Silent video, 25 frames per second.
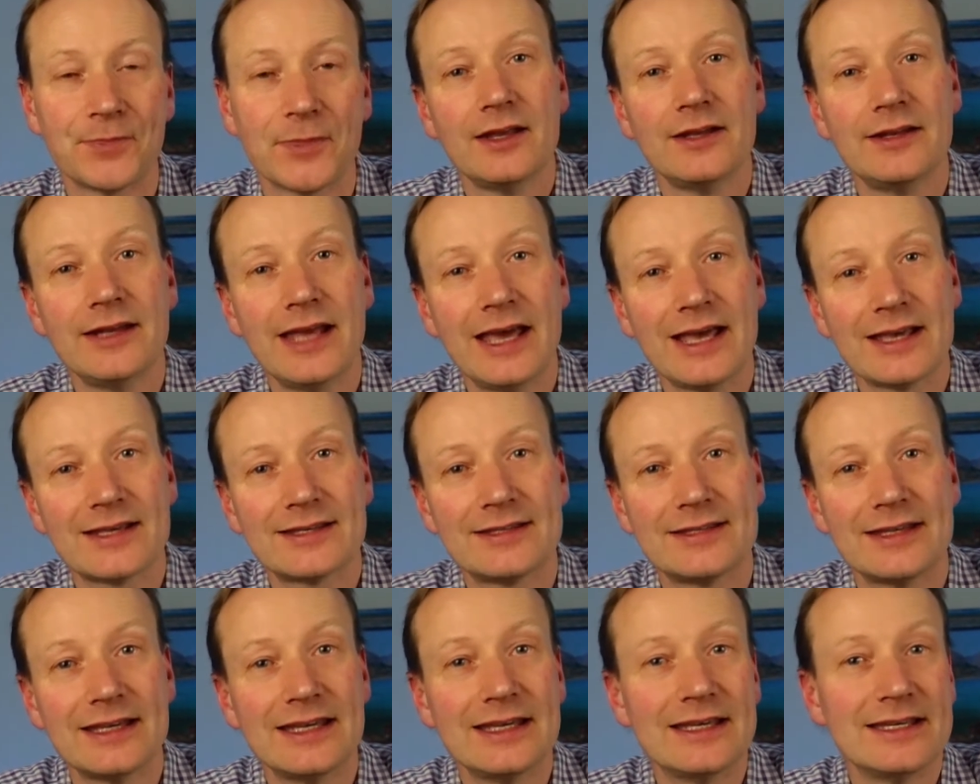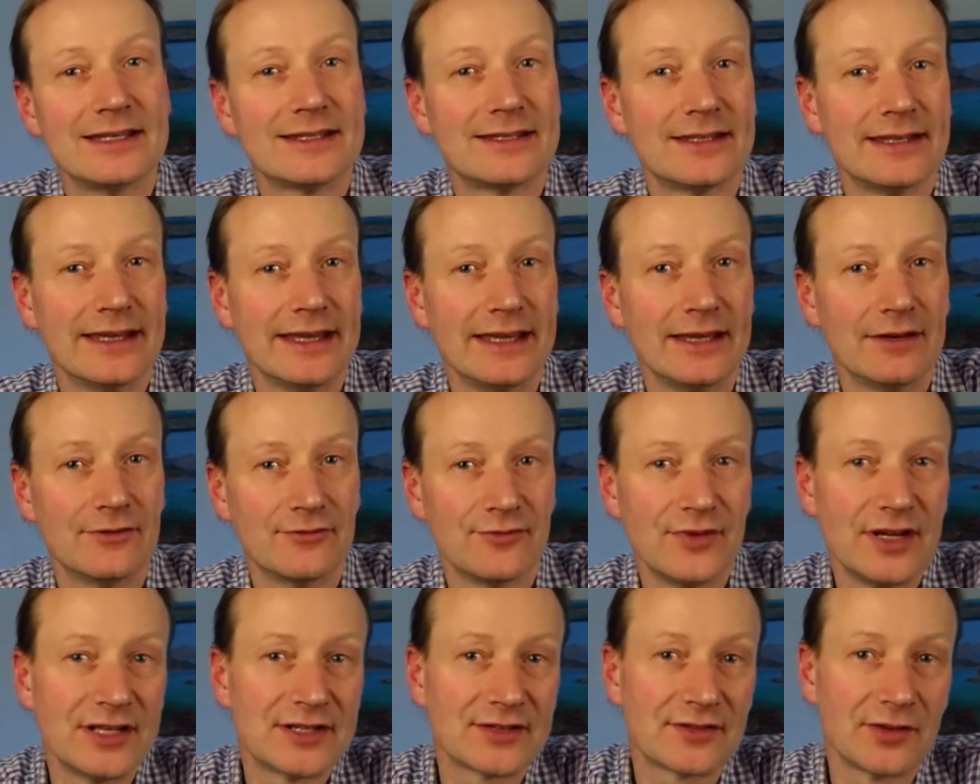Next is the
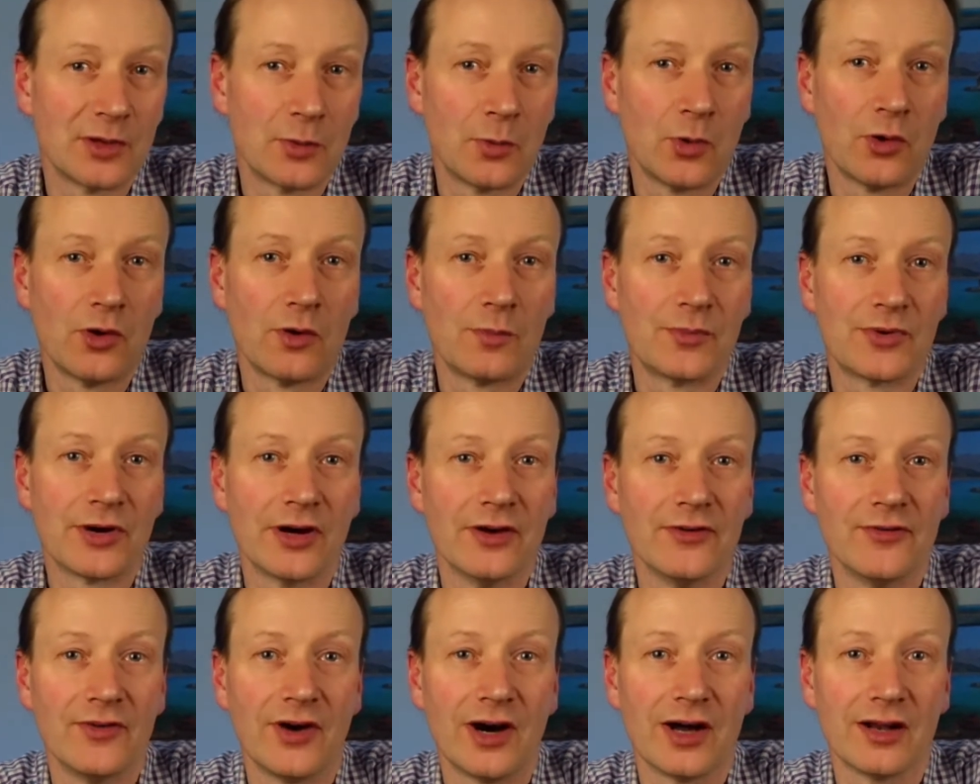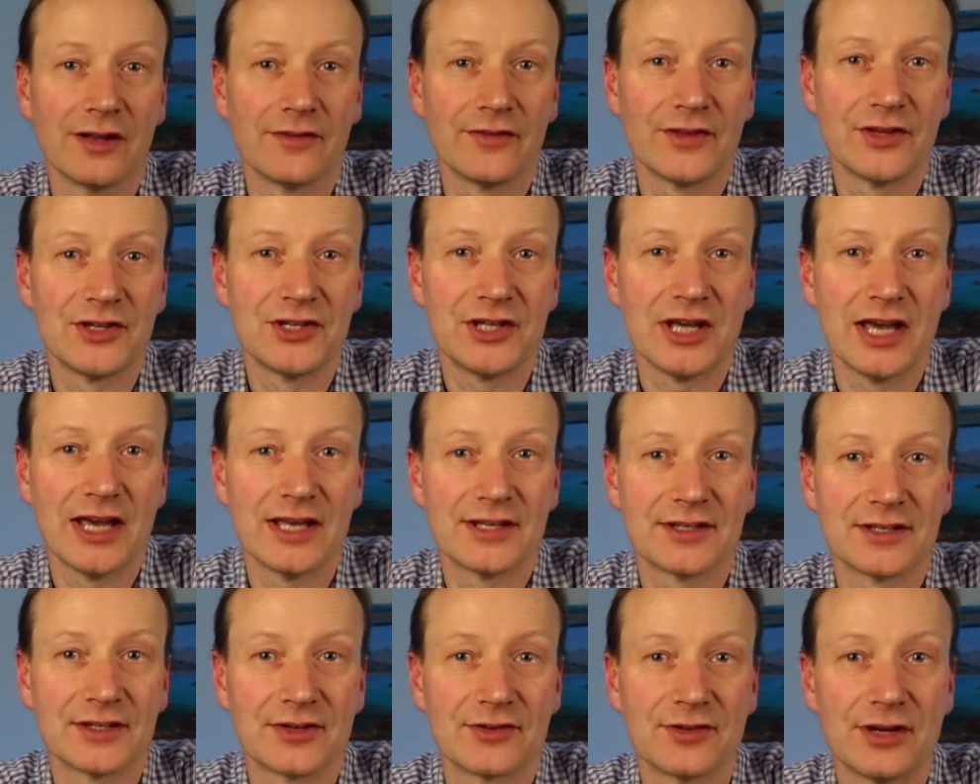risk-reward profile of the
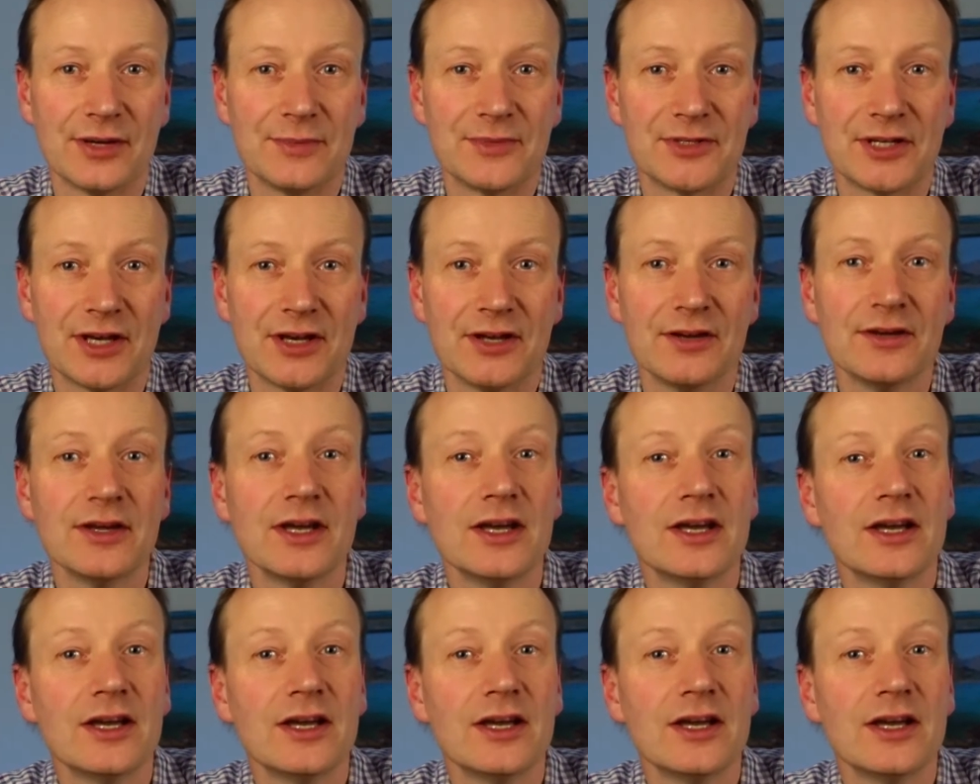shares in crypto.